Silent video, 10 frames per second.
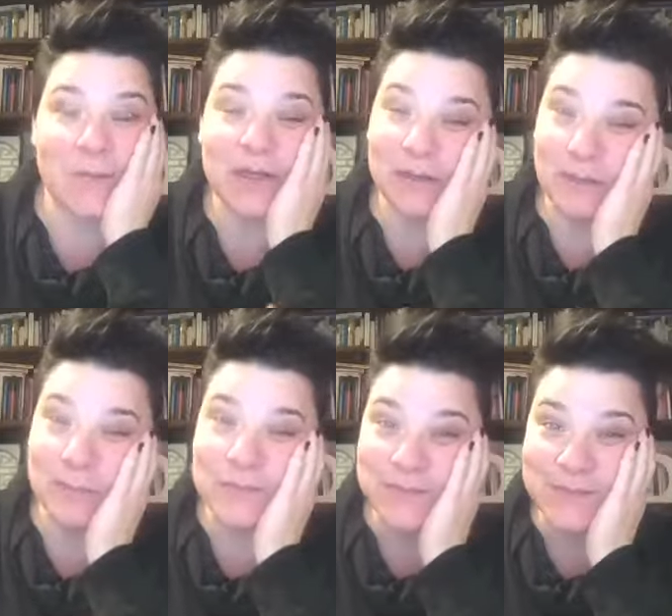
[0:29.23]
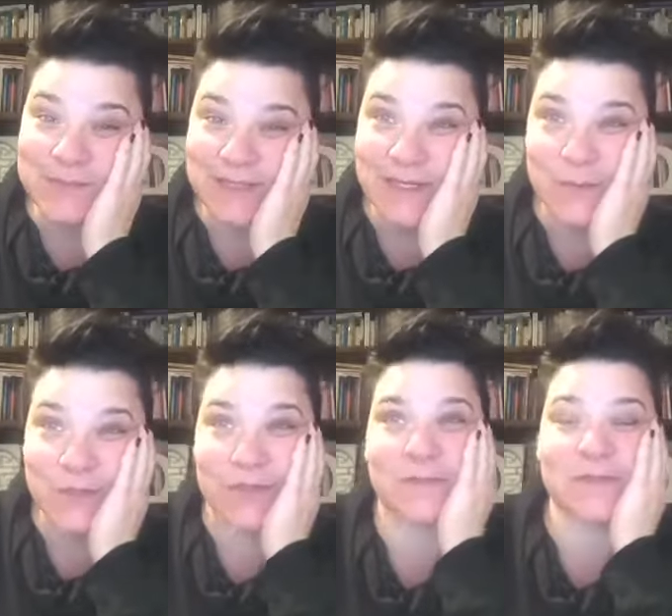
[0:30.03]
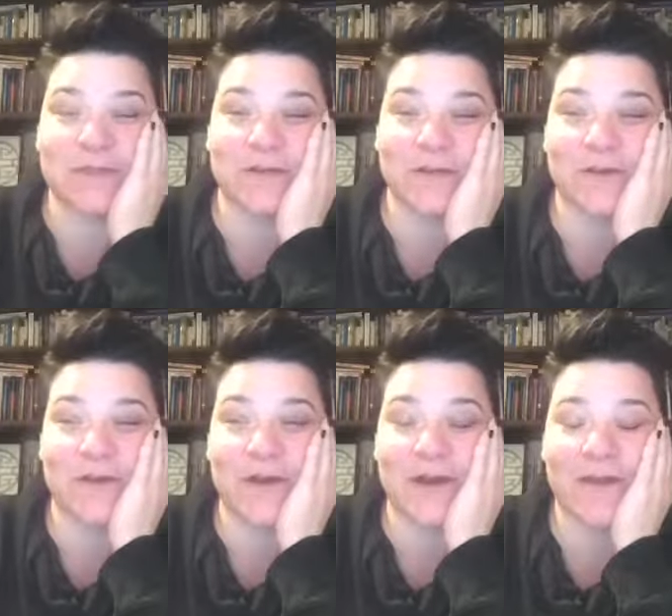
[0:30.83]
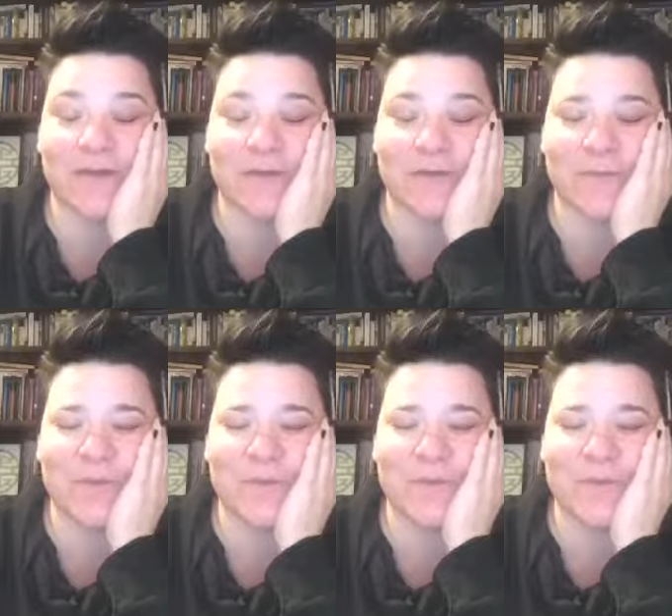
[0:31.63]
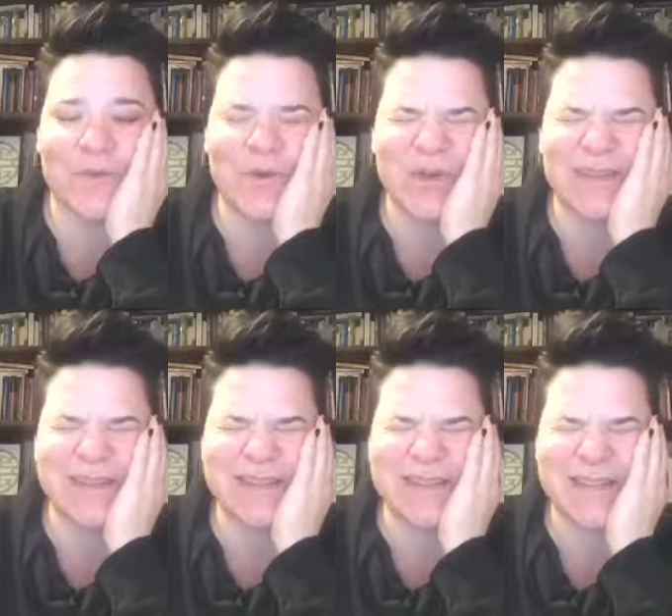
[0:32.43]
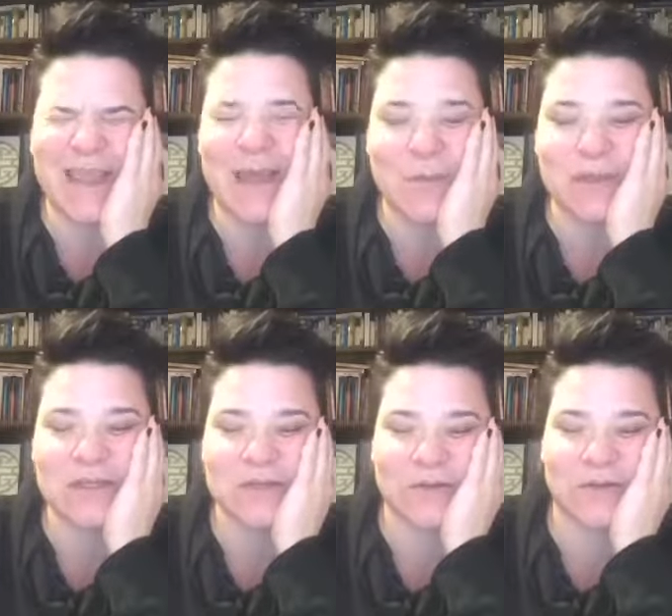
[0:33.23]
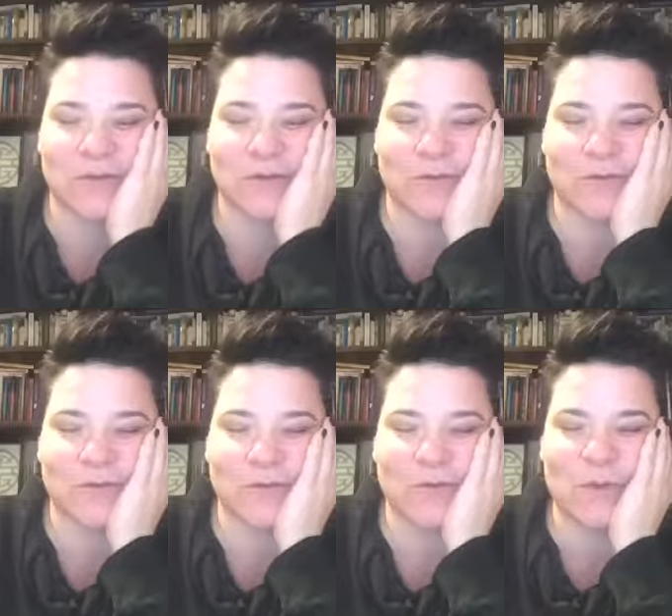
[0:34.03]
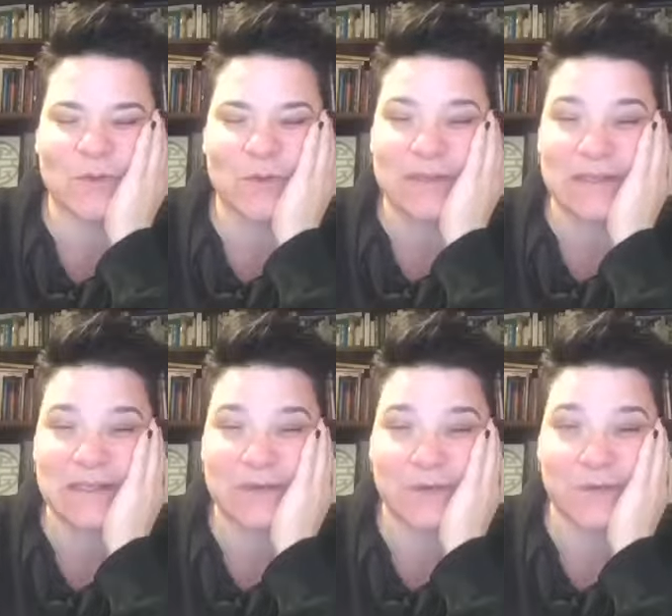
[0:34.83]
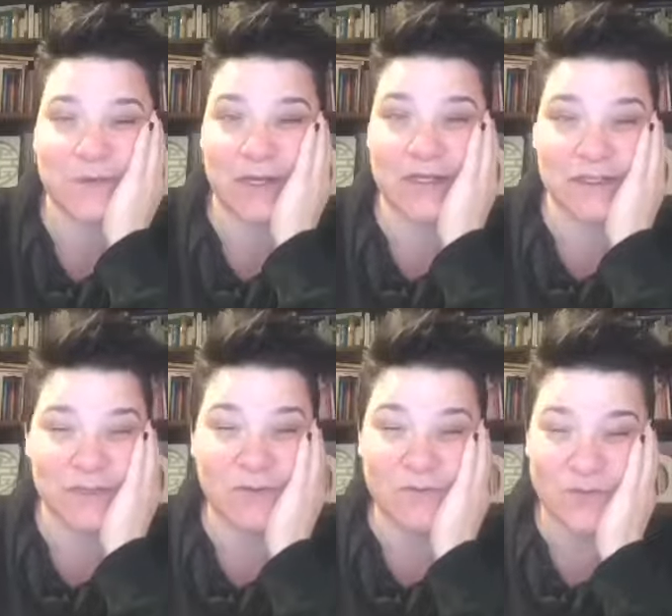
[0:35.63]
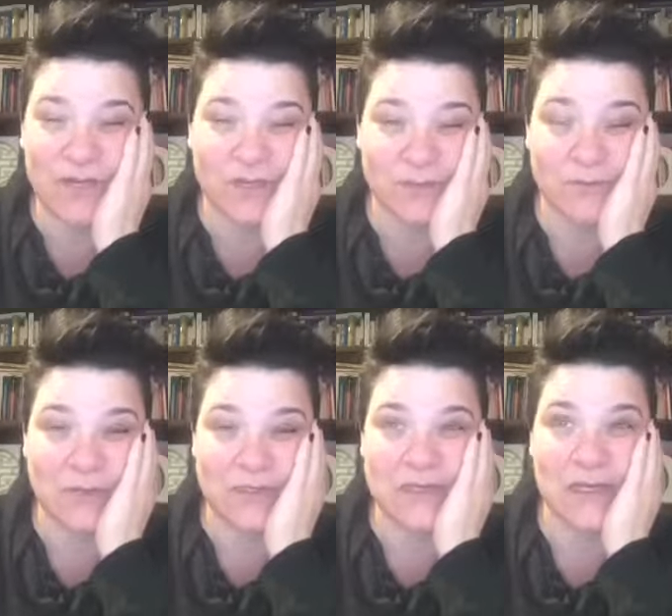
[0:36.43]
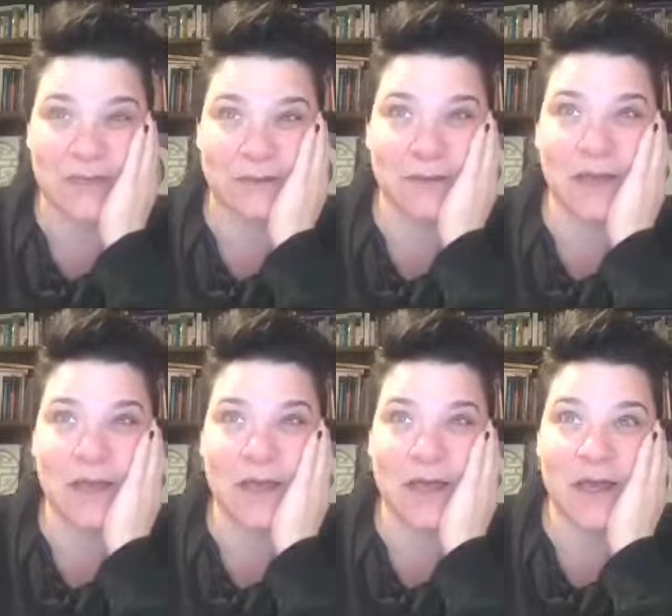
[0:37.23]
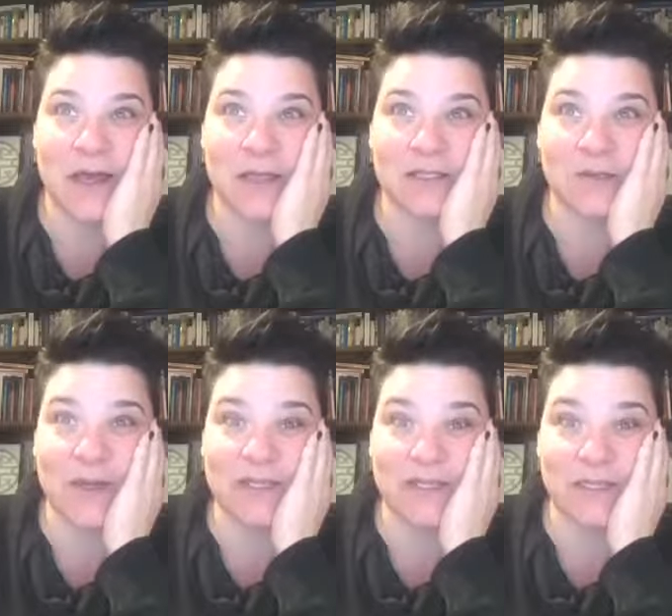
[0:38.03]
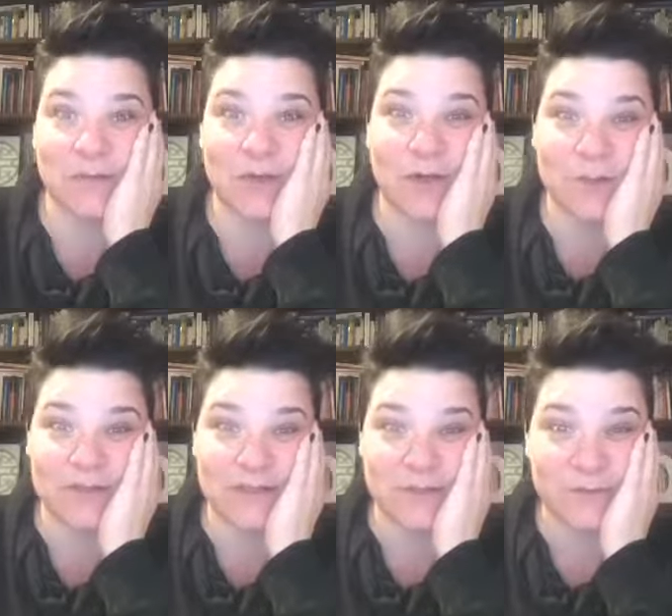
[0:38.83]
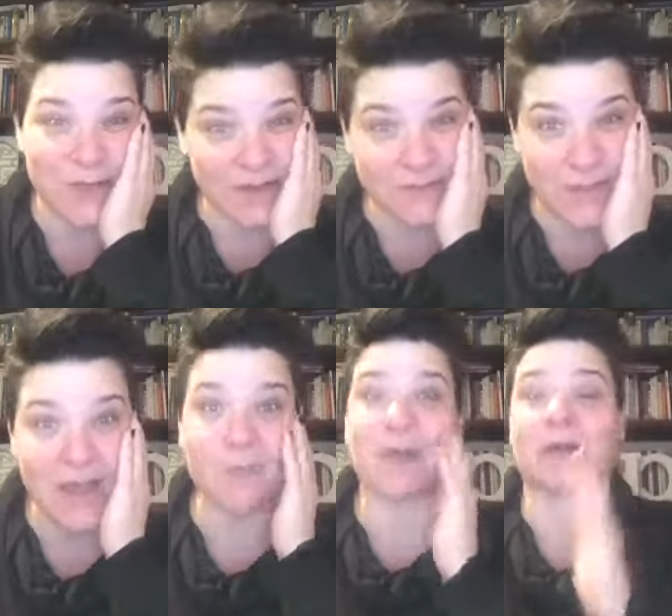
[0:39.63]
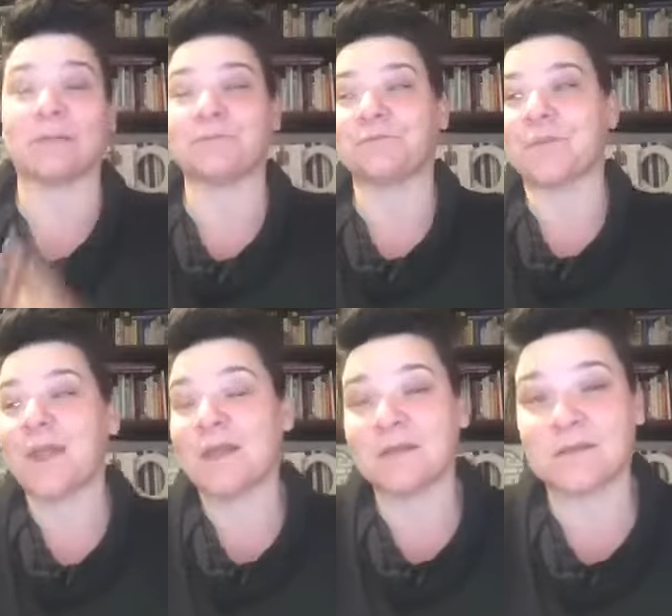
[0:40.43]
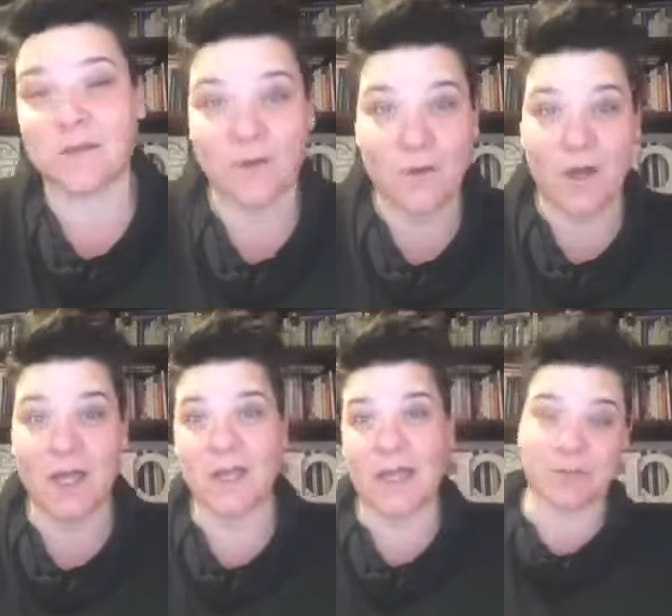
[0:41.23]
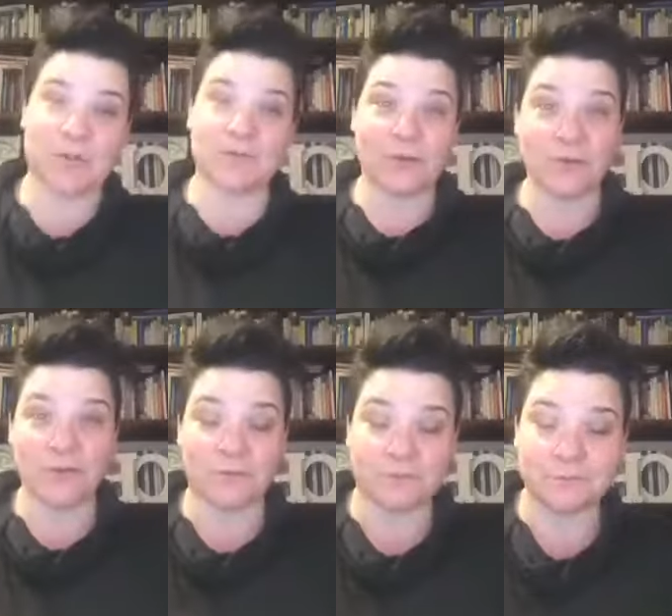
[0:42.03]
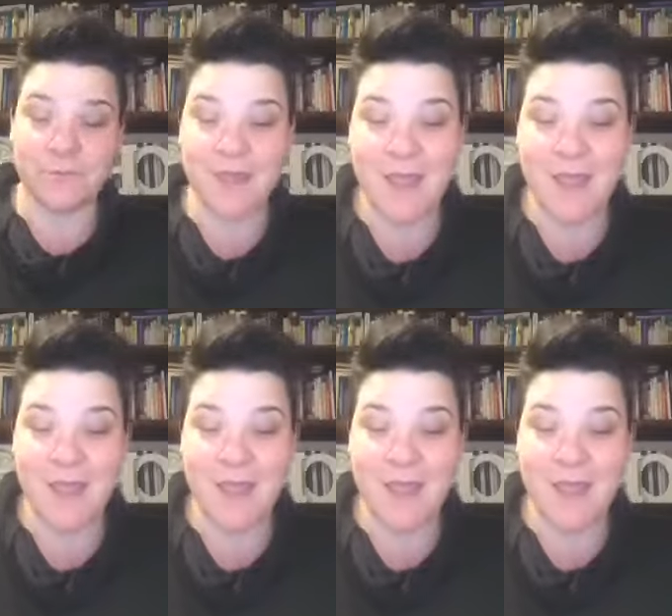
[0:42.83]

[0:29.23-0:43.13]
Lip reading: But I'm sticking with it. So I thought, what can we do when we've been sick for a few days and really run down to actually help ourselves bounce back better? So I had a bit of a Google.